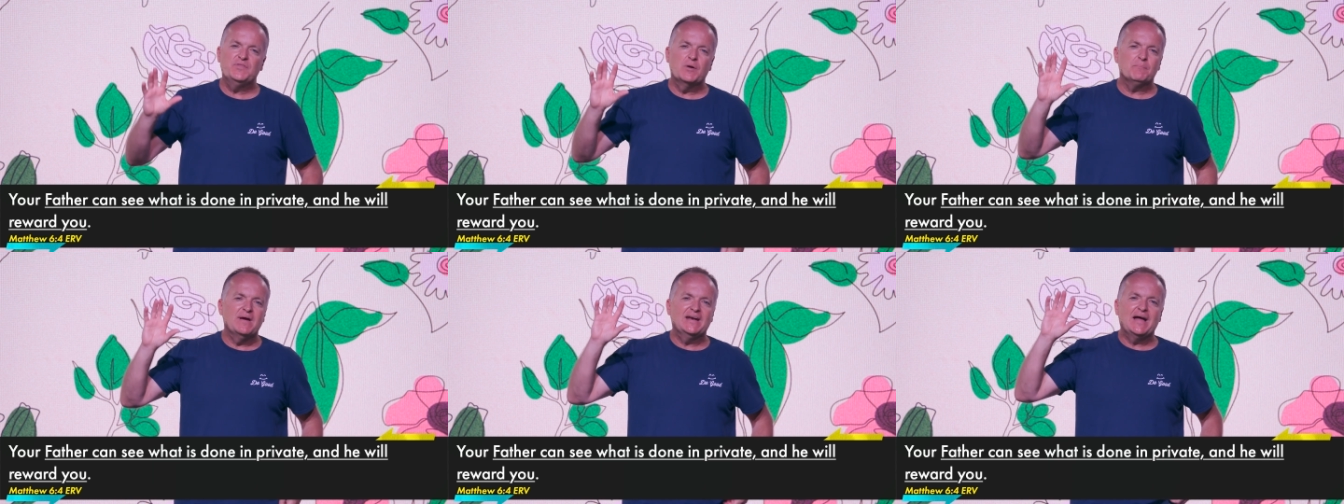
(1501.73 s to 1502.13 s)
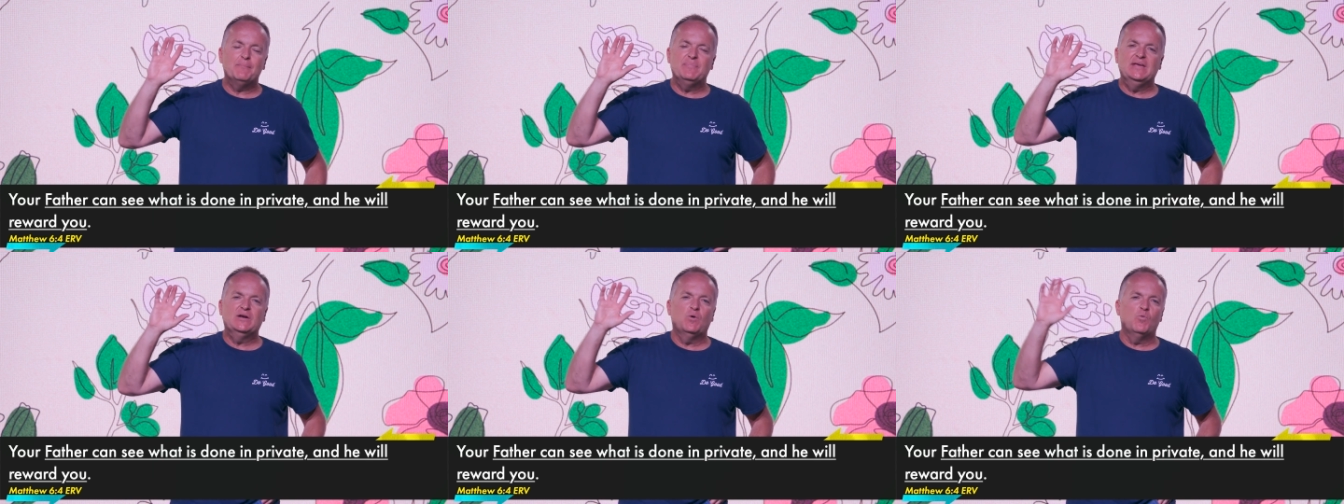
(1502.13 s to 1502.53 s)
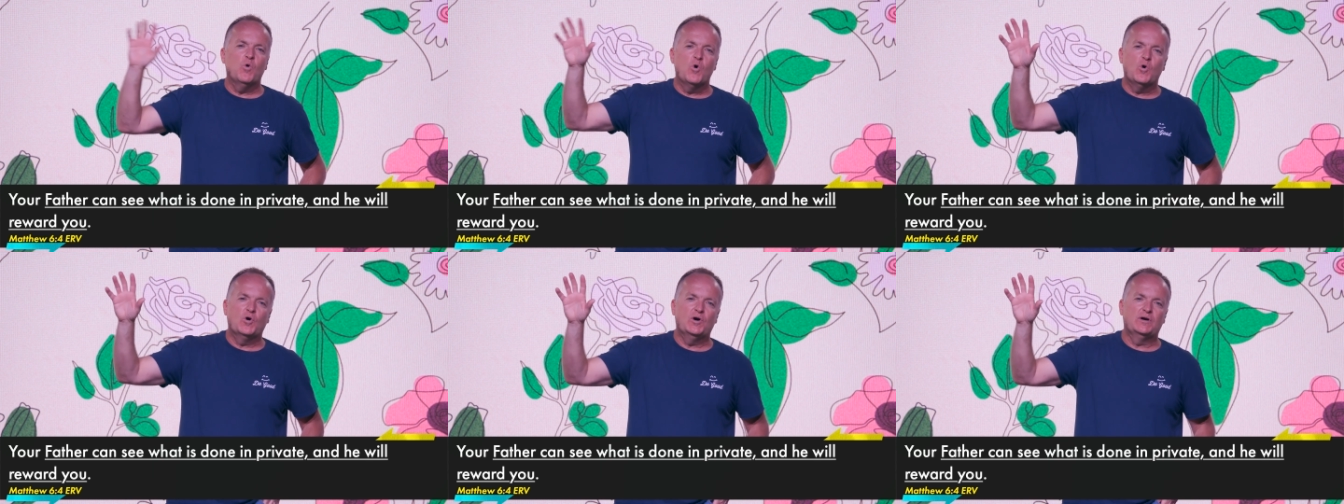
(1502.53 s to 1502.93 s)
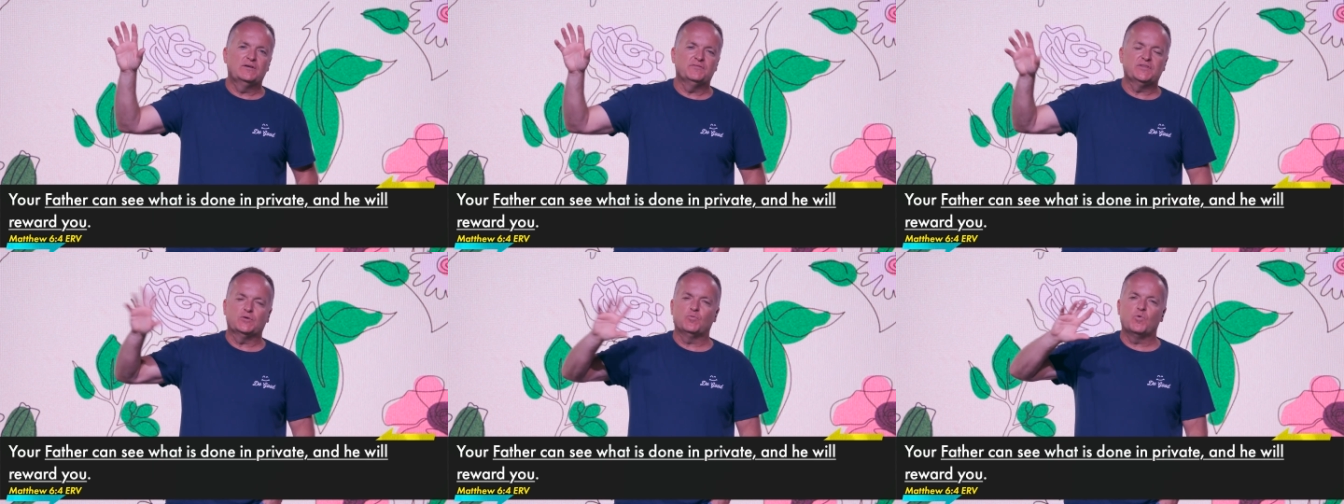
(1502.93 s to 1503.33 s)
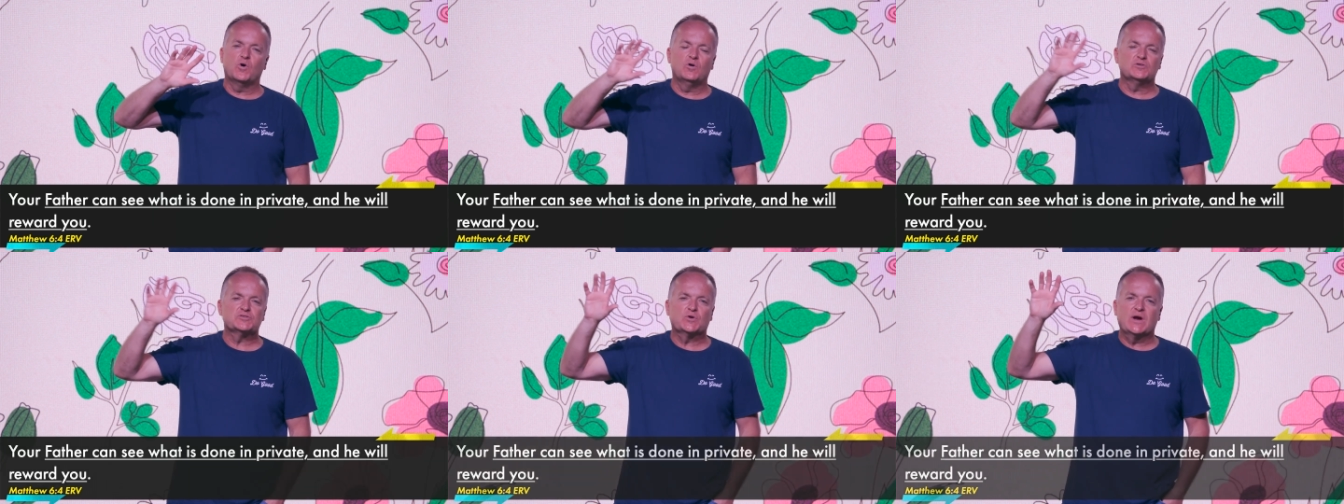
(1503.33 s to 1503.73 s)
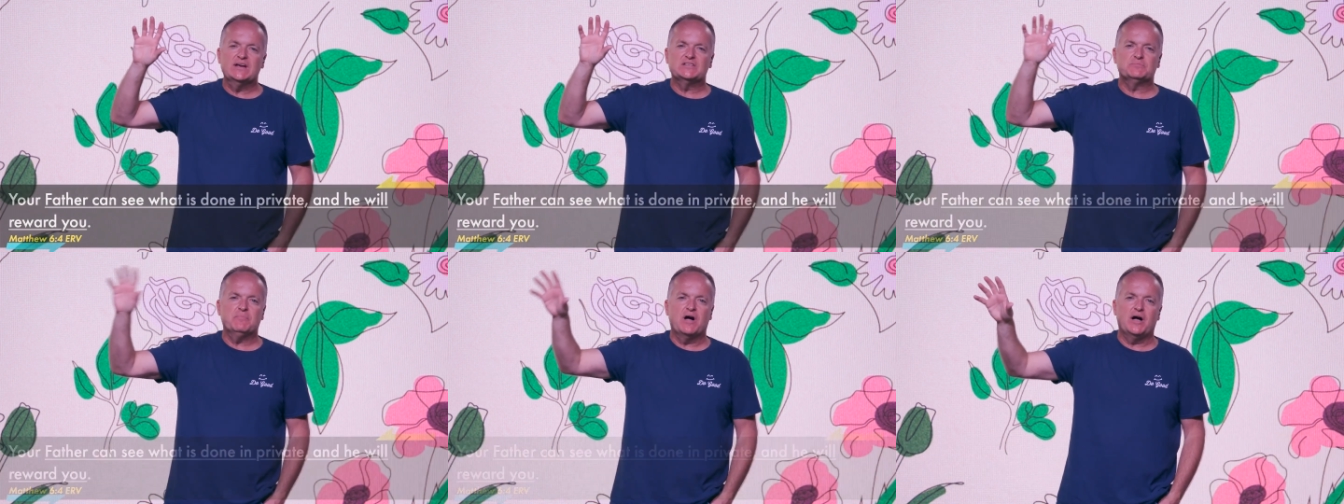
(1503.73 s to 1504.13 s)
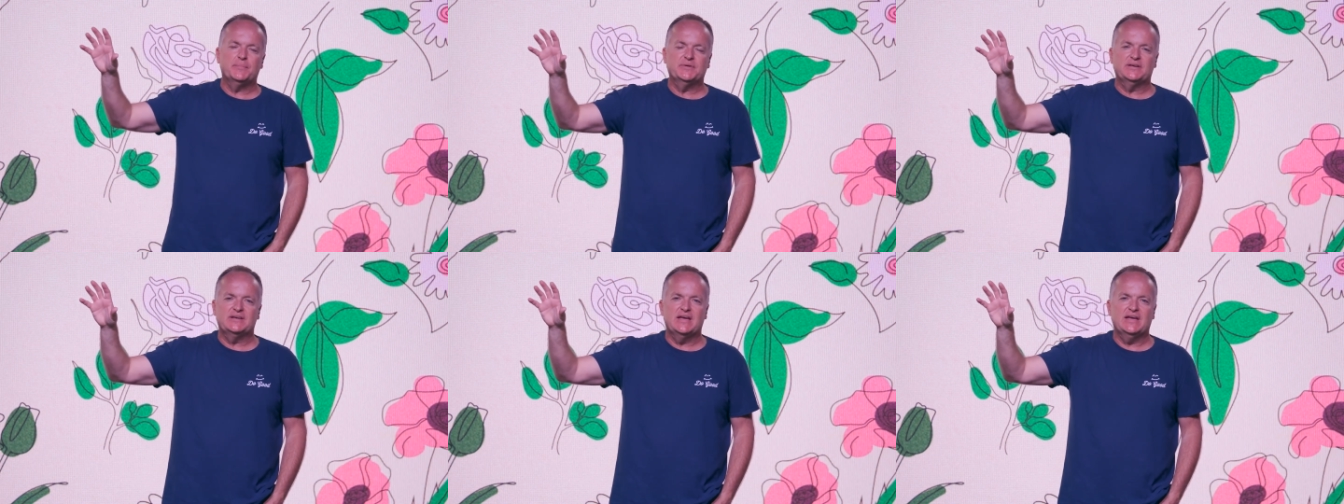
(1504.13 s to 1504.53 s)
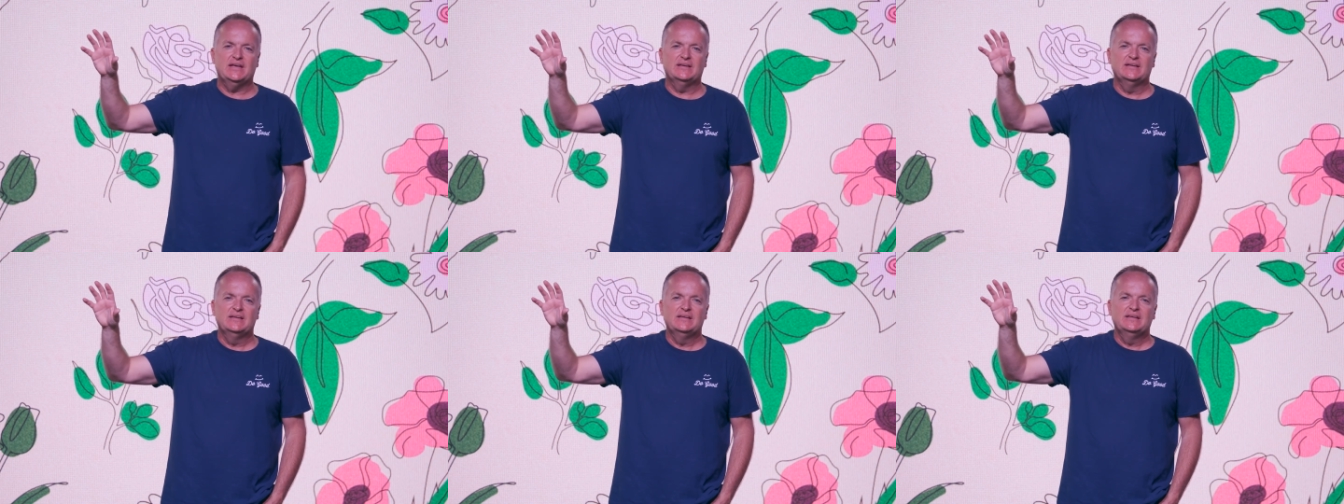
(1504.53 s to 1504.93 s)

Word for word: there may not be an award of the world's greatest mom today,